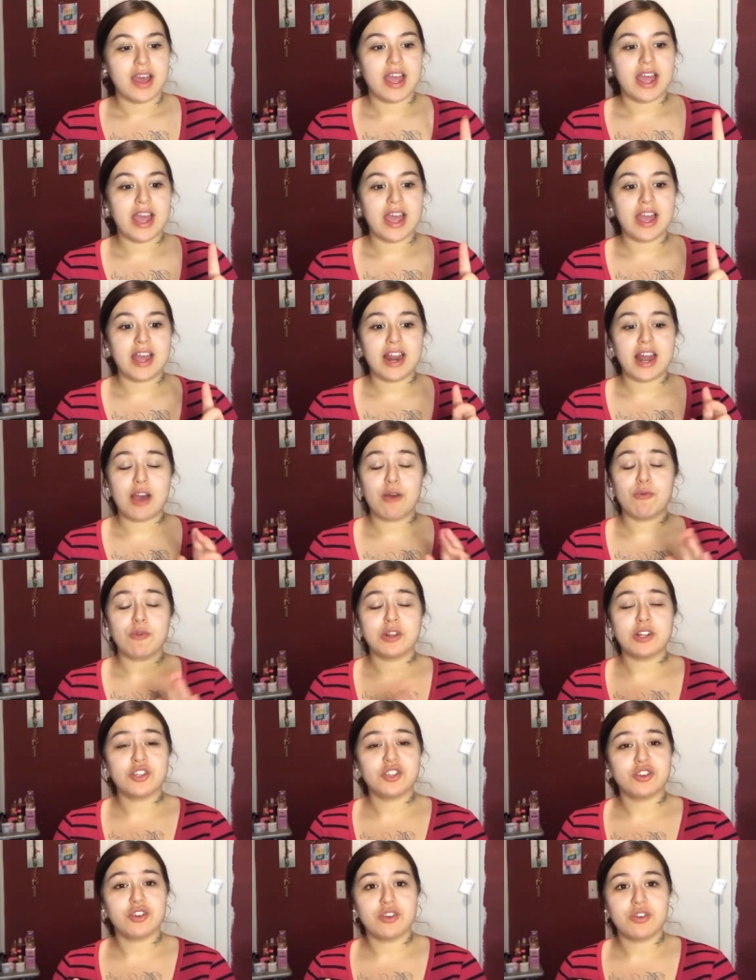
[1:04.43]
and I want
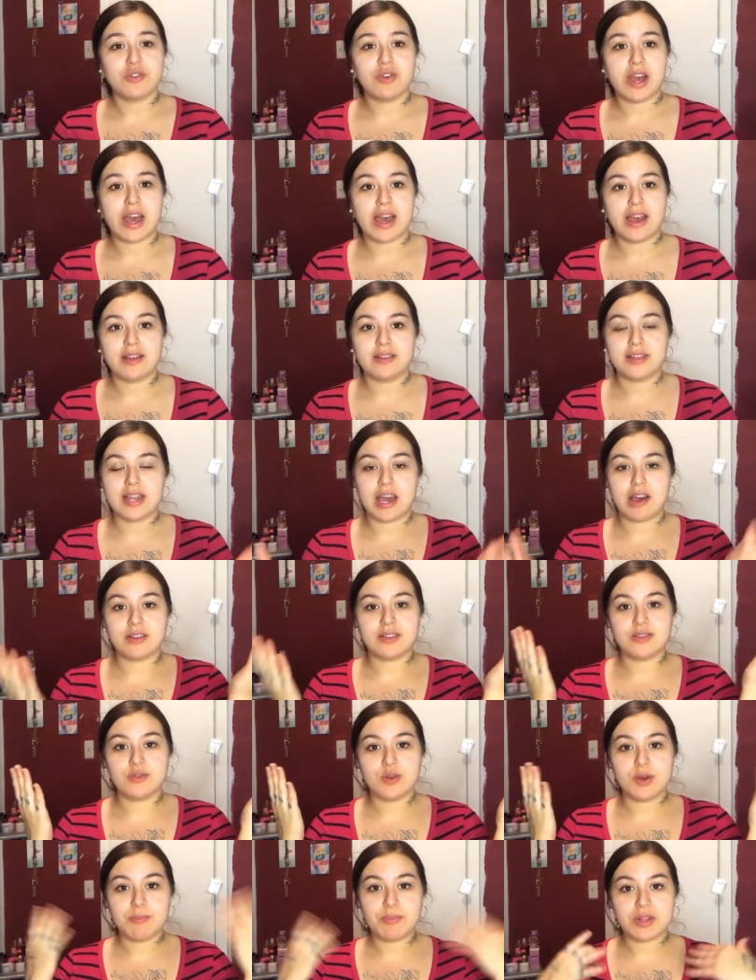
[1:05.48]
to show you guys how
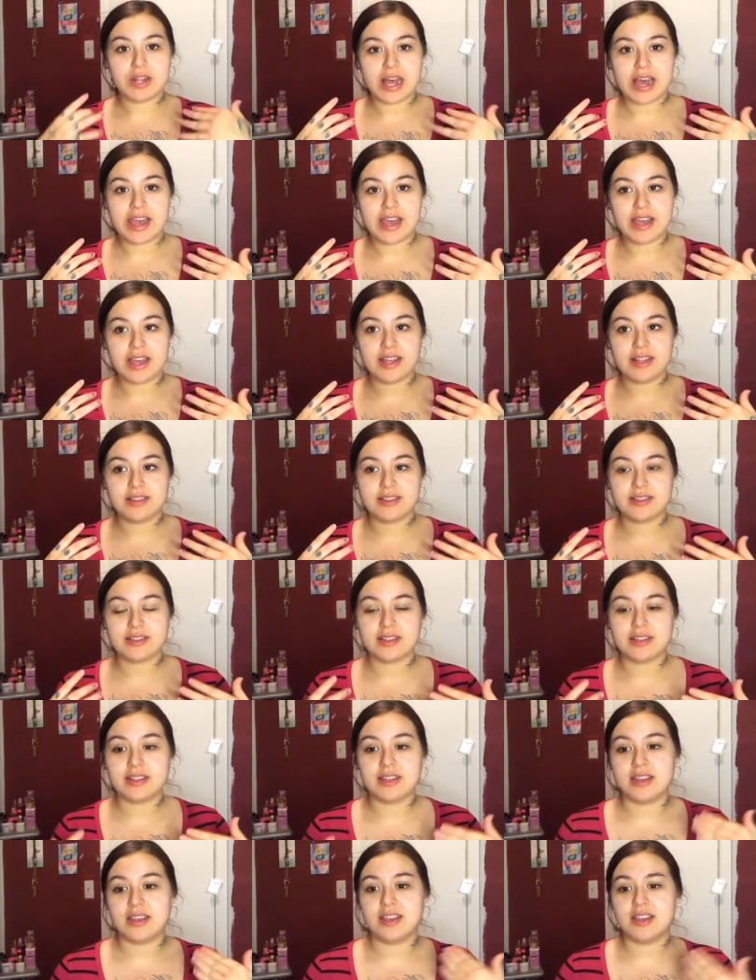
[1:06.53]
to apply it
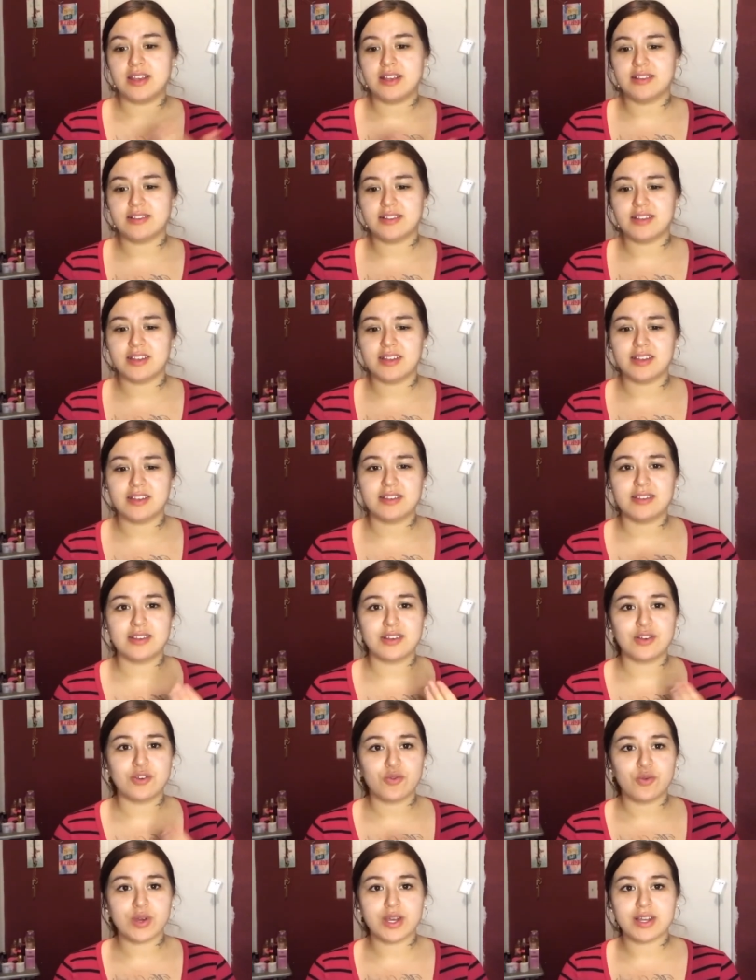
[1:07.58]
the easiest
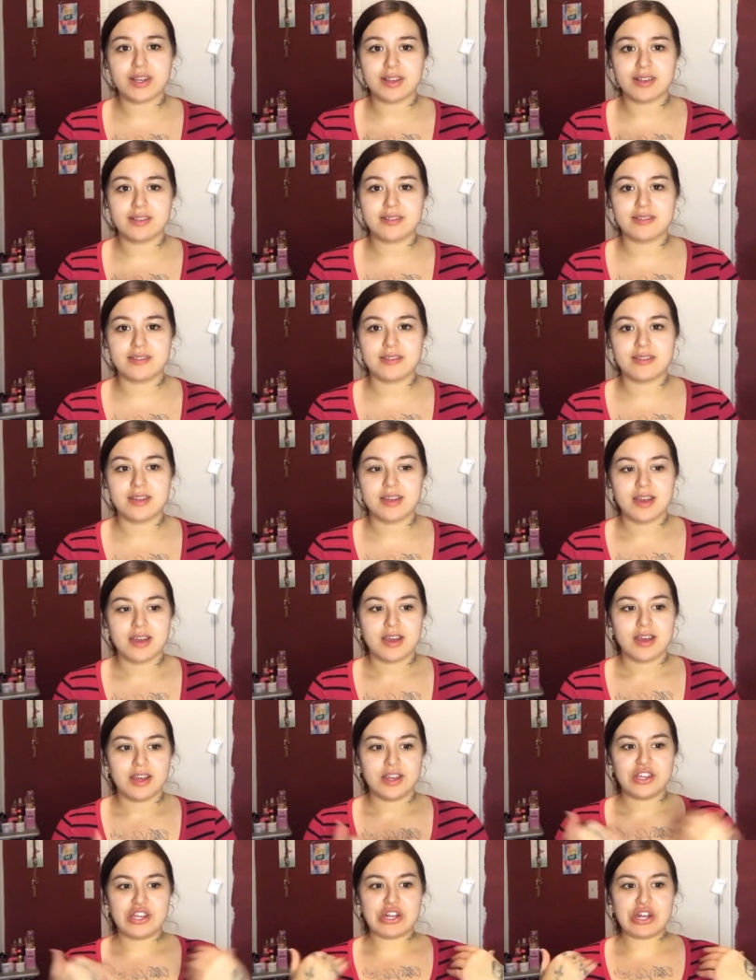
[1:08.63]
and quickest,
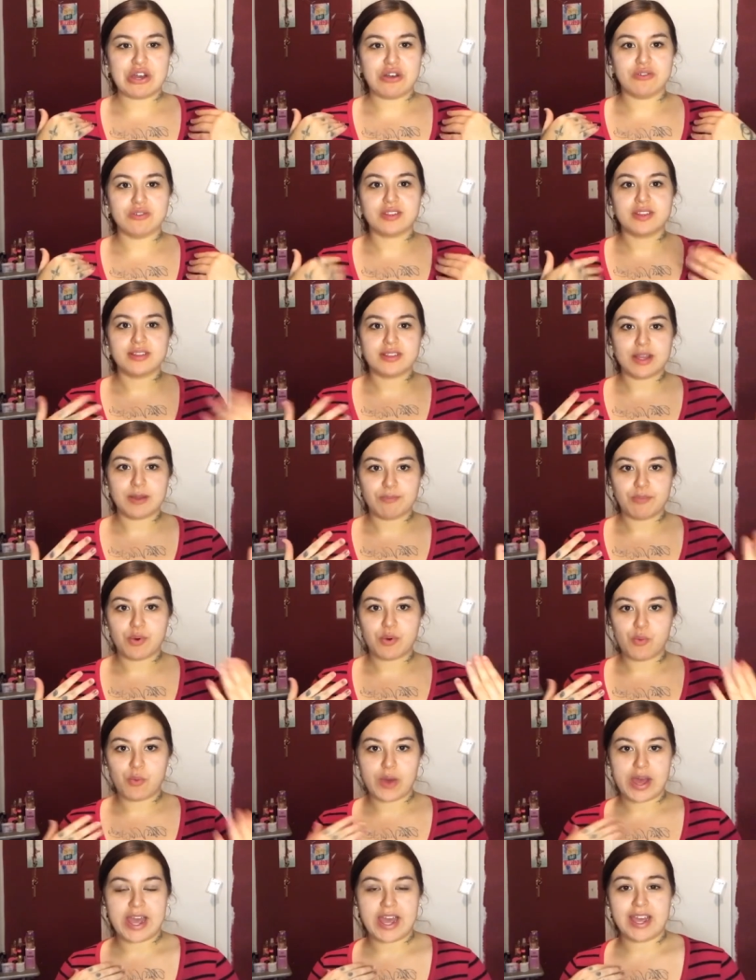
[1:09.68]
you know, simple
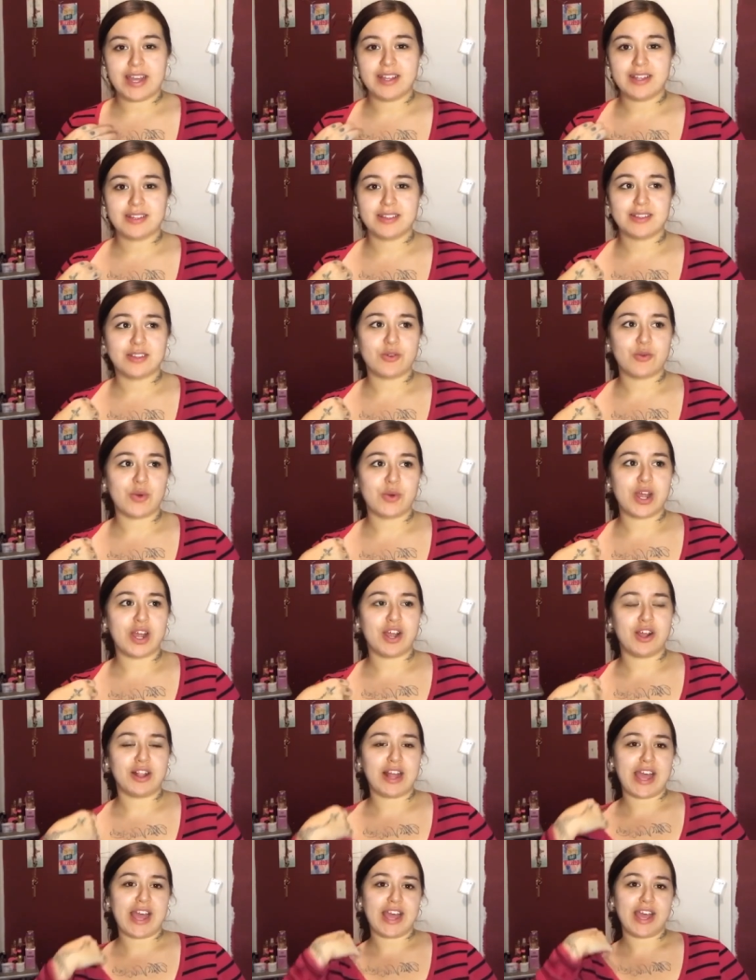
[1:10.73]
way to
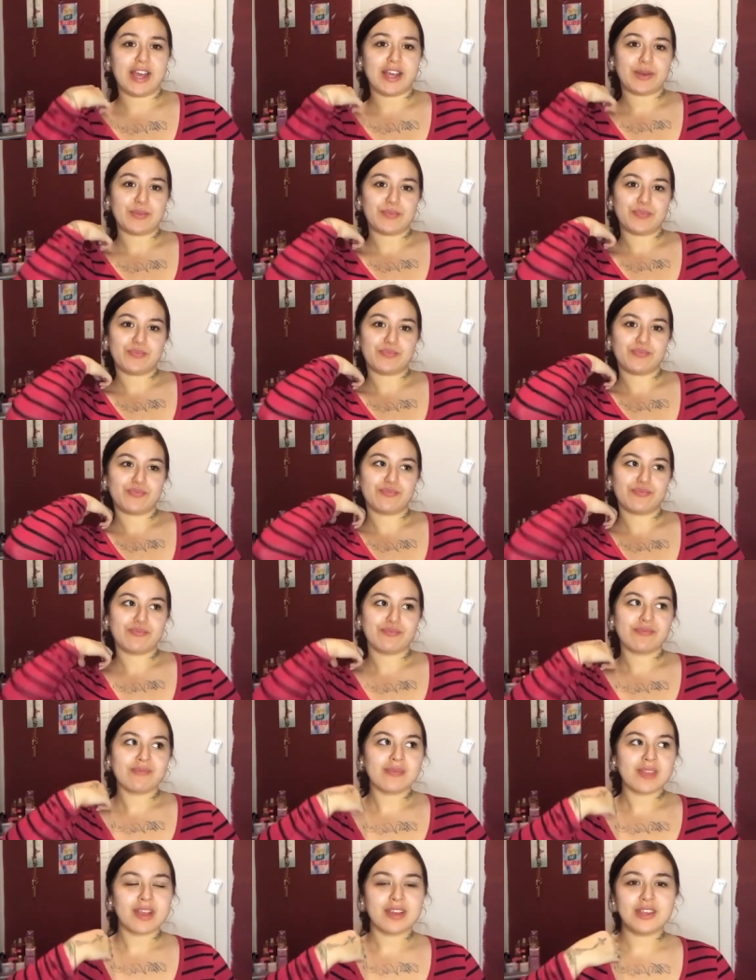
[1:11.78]
where, like,
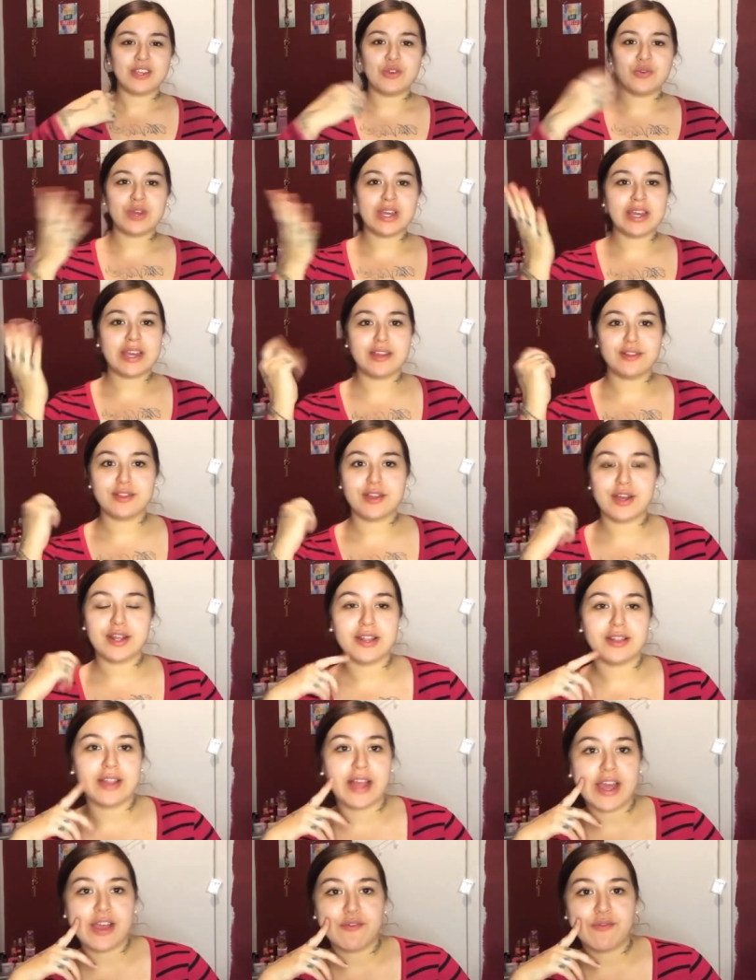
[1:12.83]
you can get done
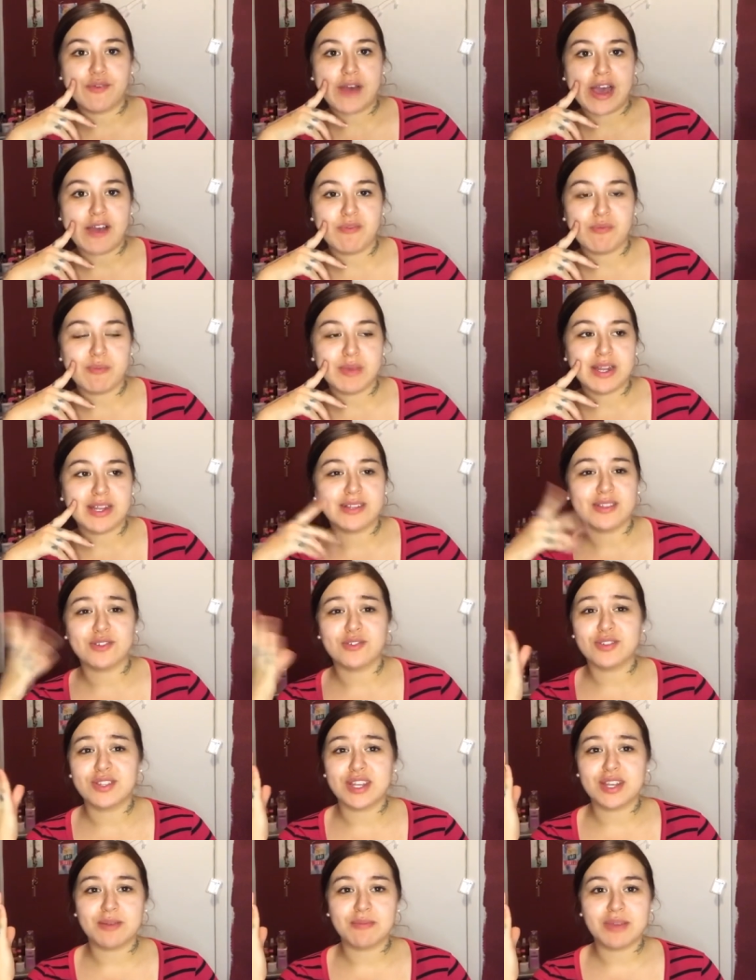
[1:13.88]
in like 5 minutes or
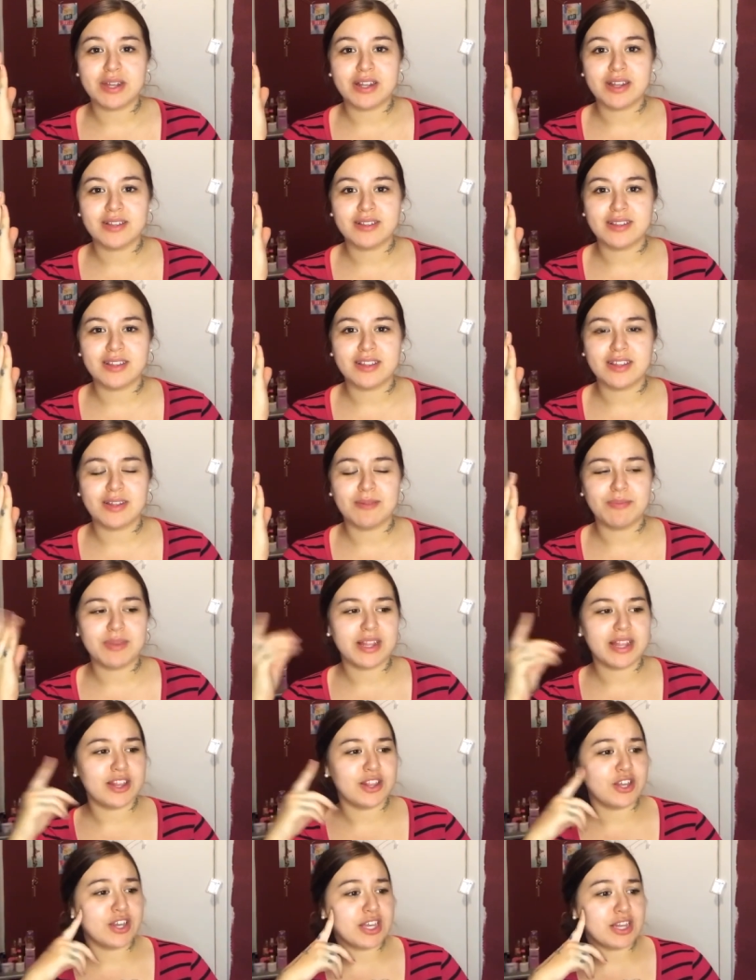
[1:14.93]
10 minutes and then be
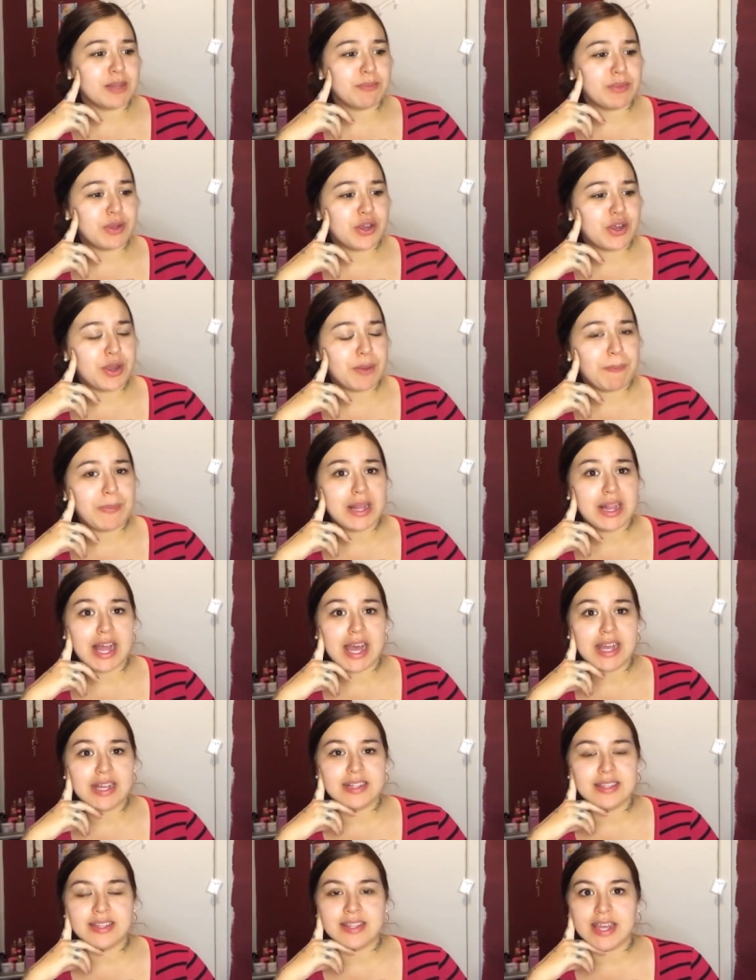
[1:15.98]
look in the mirror and be
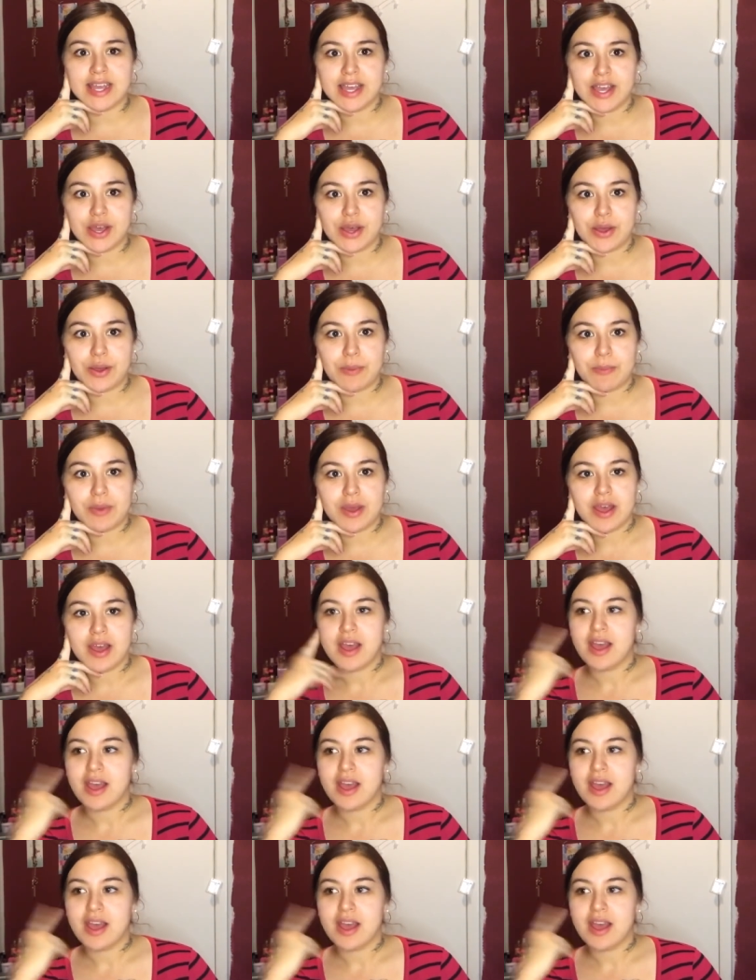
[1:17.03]
like, damn.